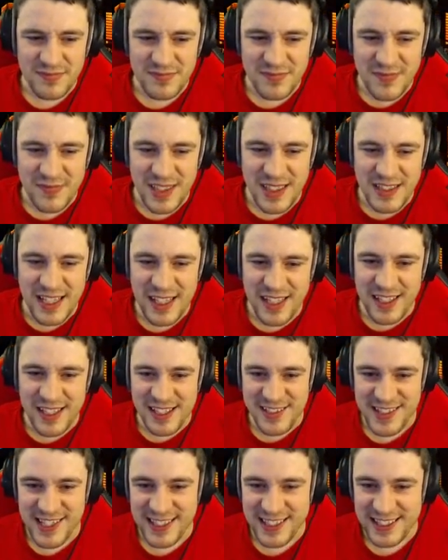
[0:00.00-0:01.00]
Yeah,
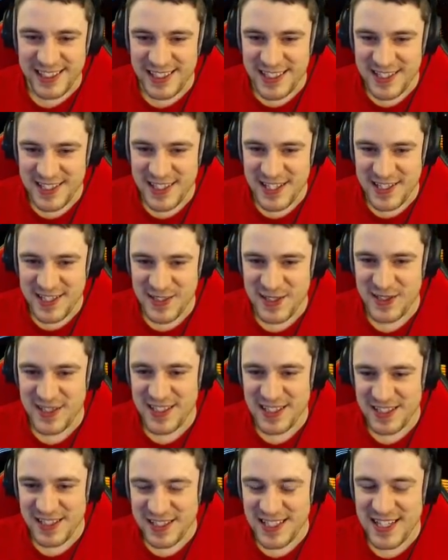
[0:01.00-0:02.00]
exactly. That's
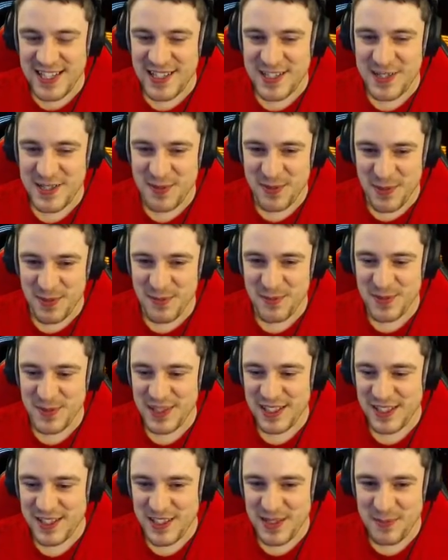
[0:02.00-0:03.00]
tricky. That's the problem,
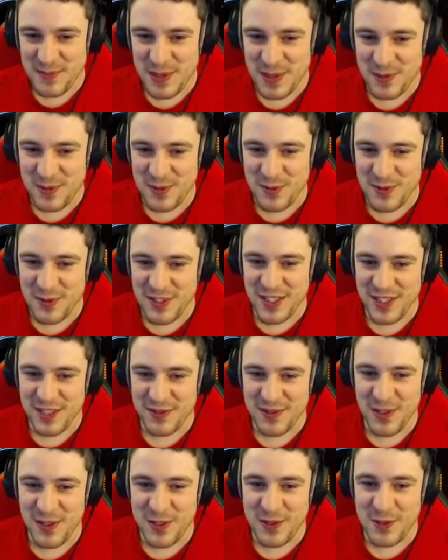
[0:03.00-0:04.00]
because then people will kind of
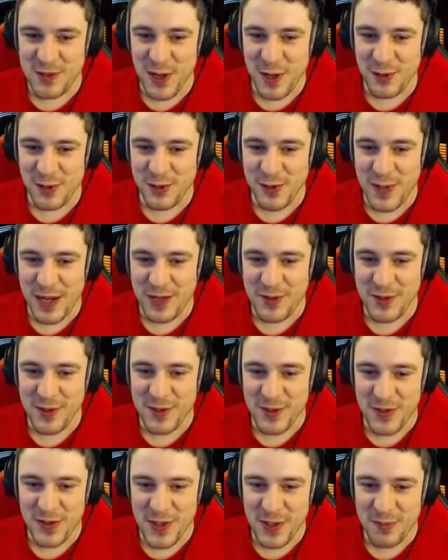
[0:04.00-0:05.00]
go overpowered
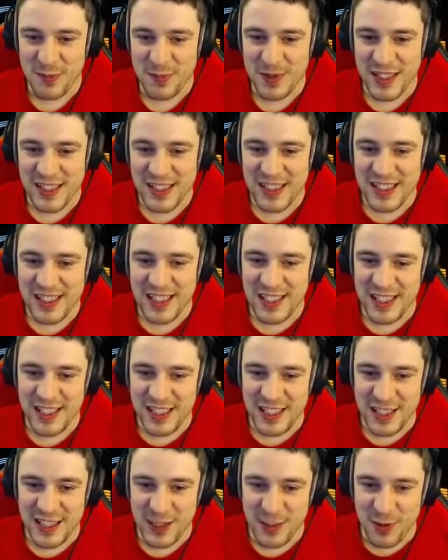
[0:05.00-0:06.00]
on them.
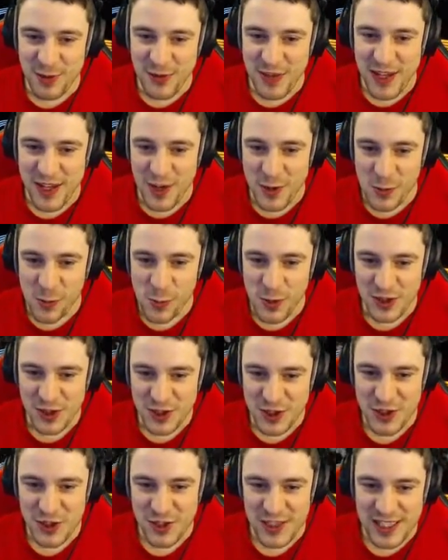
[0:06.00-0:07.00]
You know, if they are
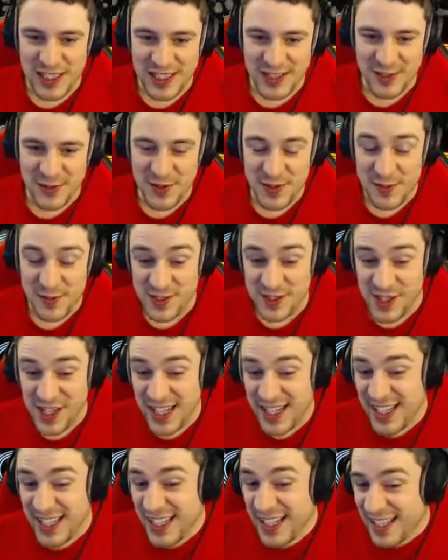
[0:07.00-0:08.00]
one-shot kills, which
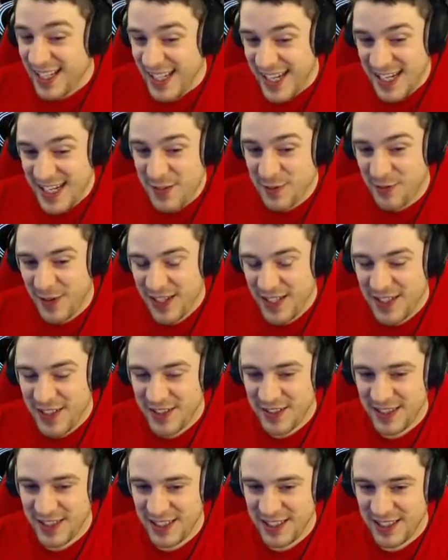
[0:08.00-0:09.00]
in effect I
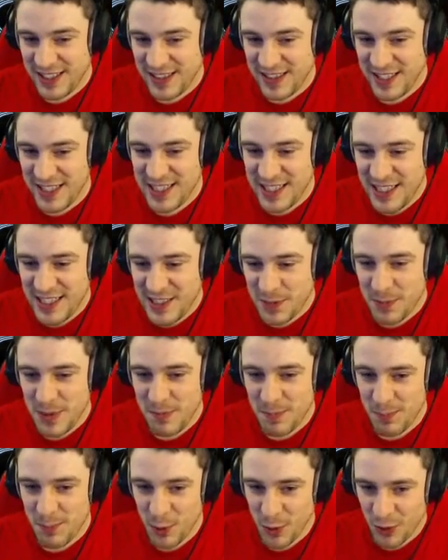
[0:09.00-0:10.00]
think they need to be
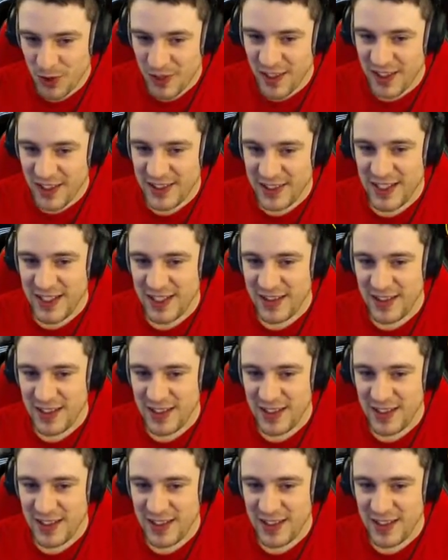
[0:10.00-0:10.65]
more like that.